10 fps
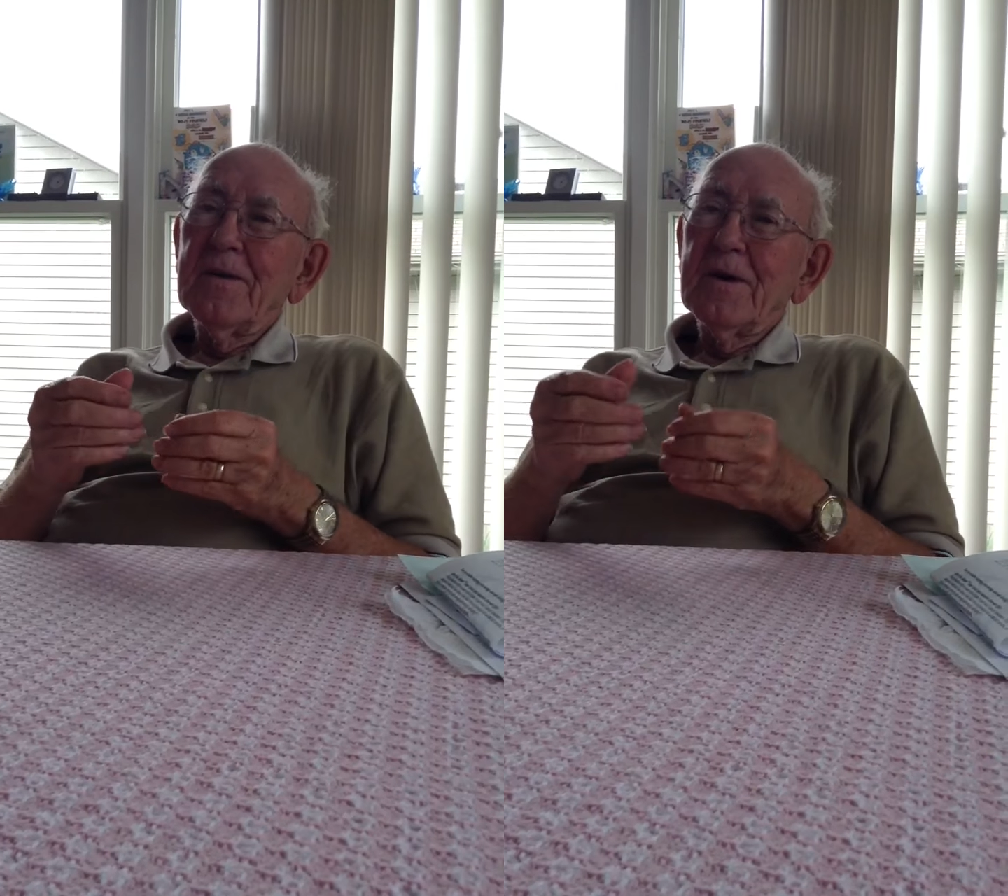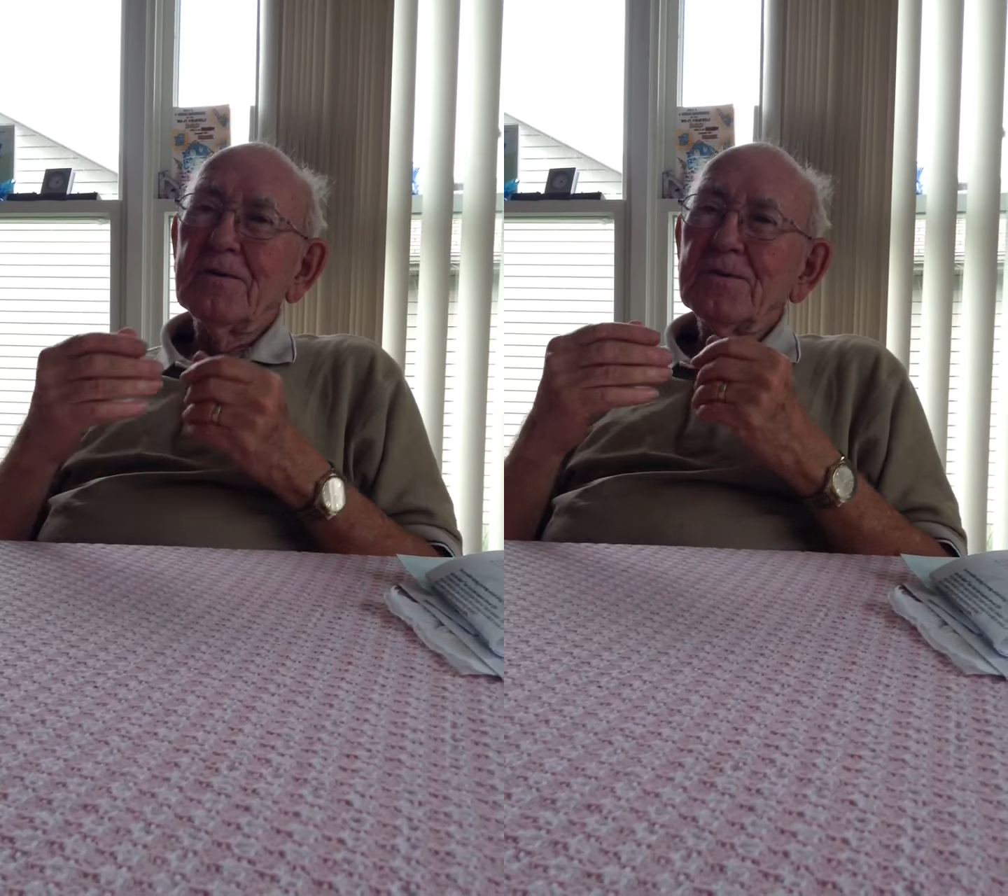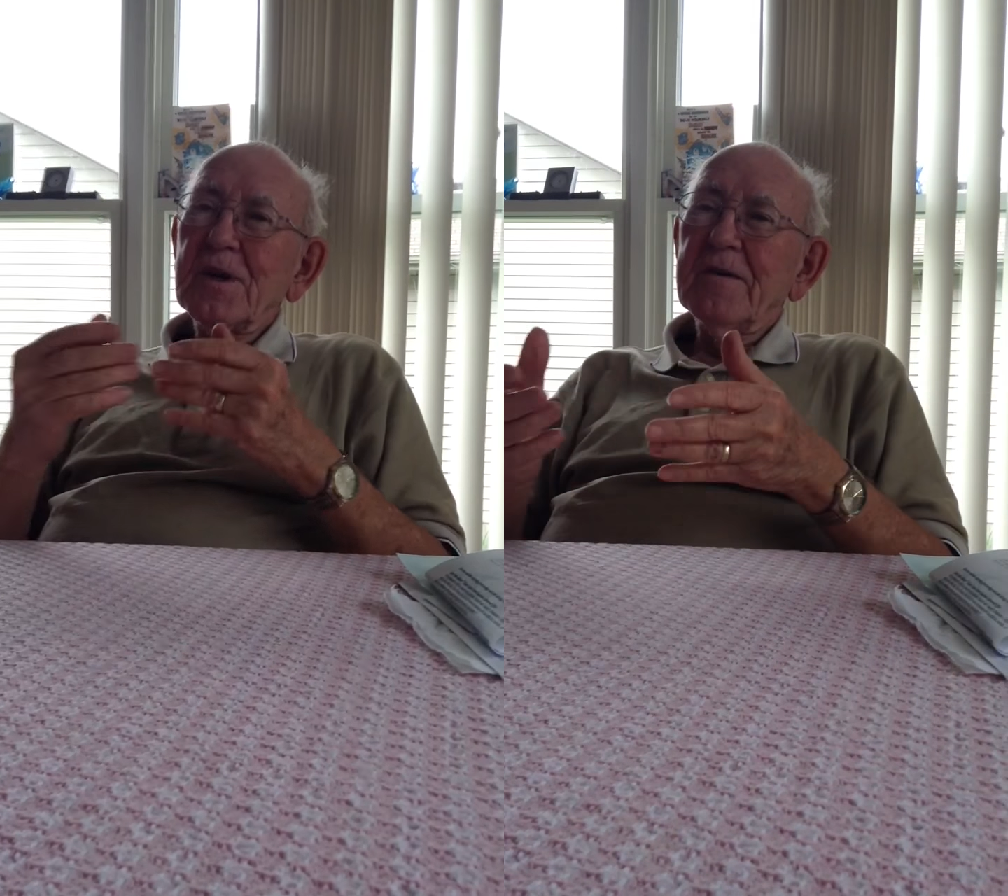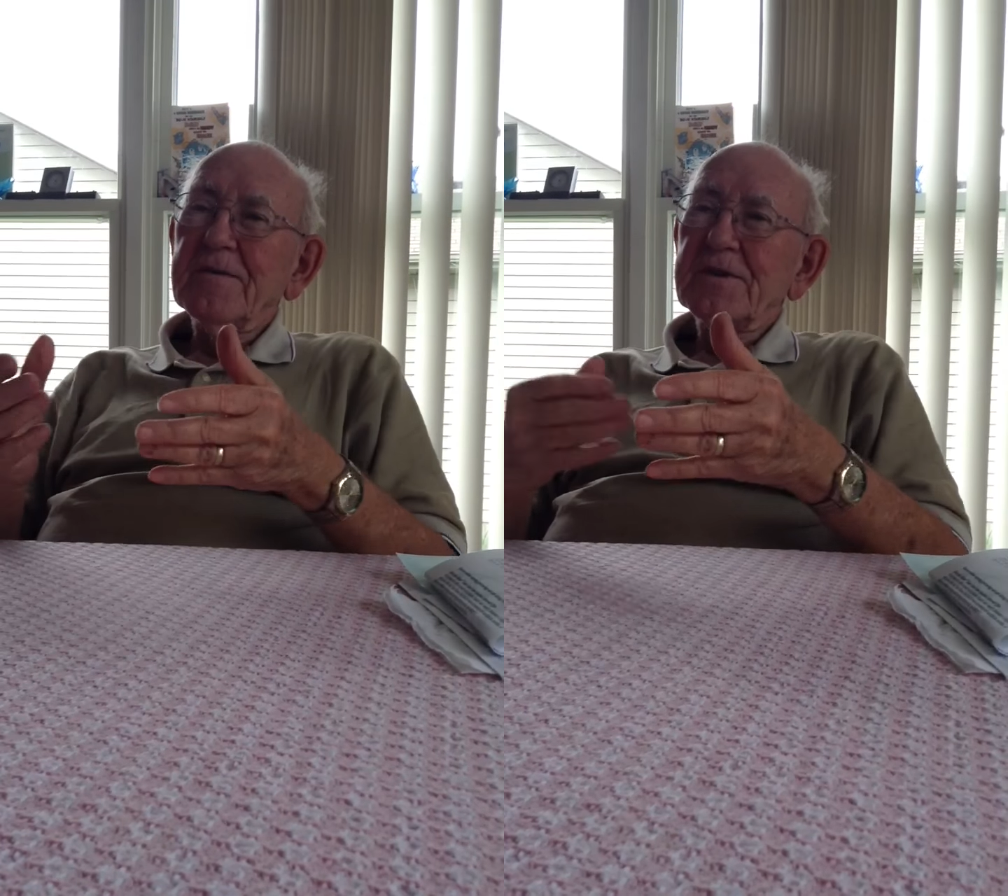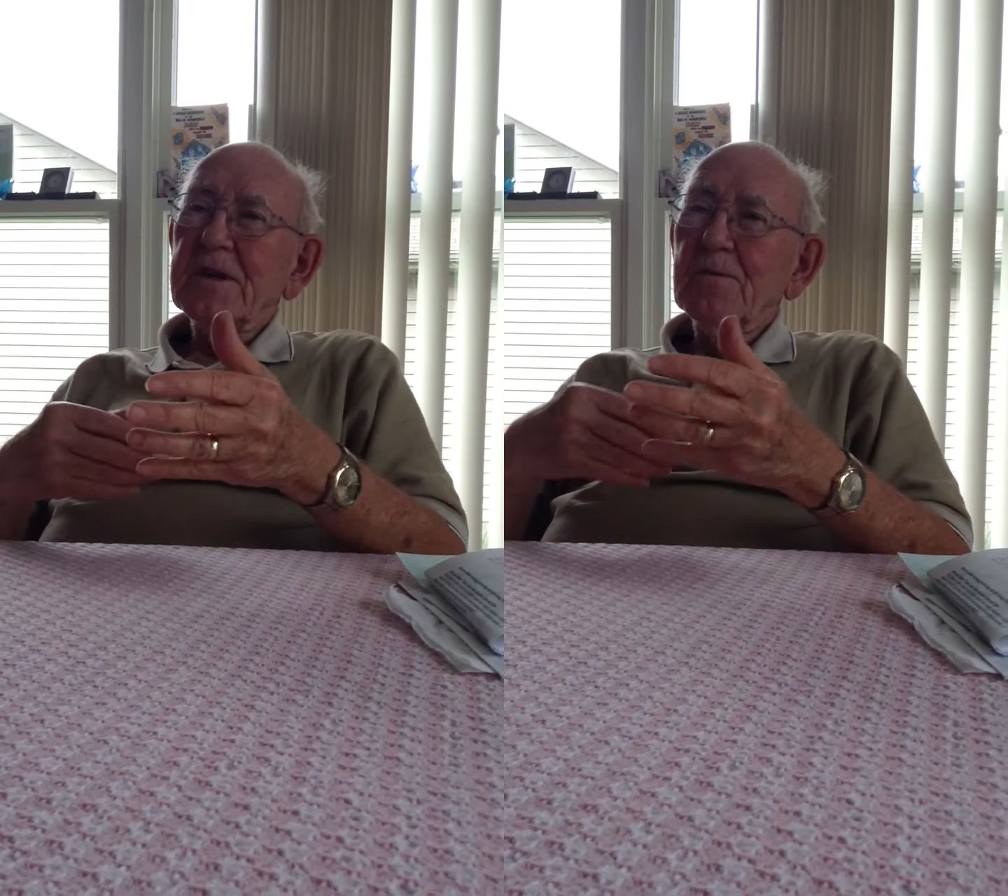those of
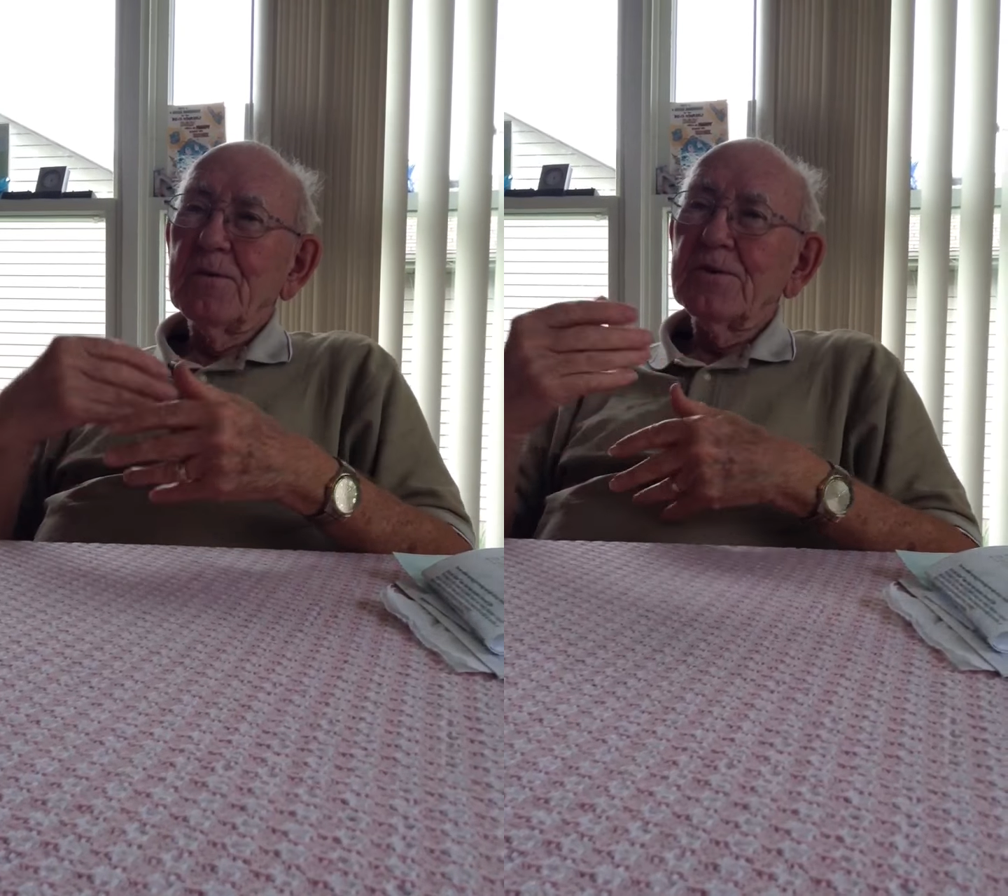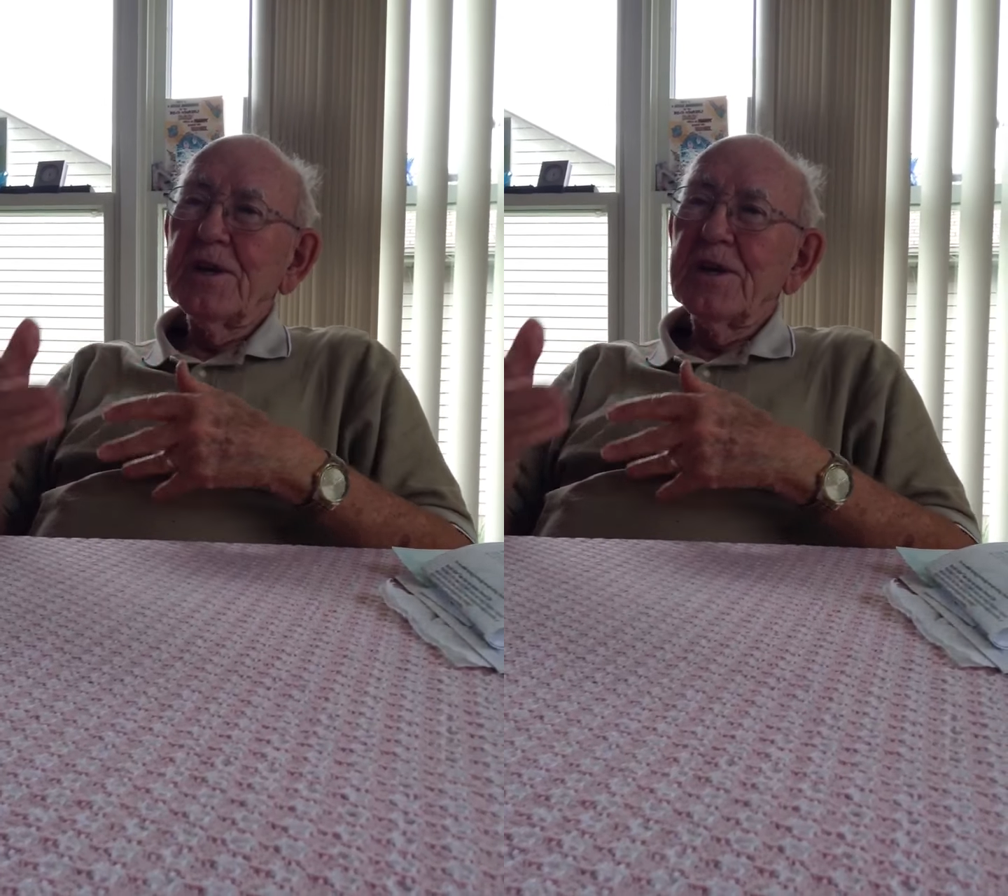us that were